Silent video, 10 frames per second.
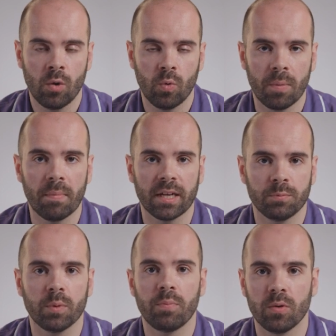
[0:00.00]
we might
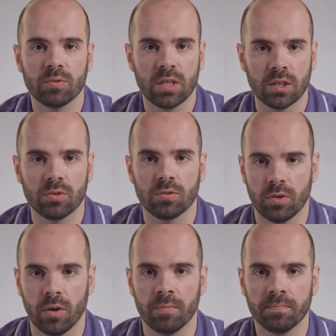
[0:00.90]
propose this to
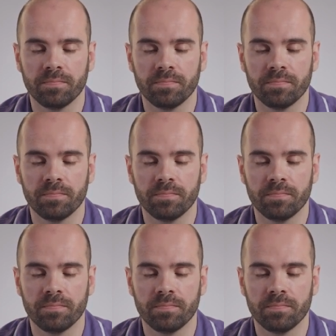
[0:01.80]
you.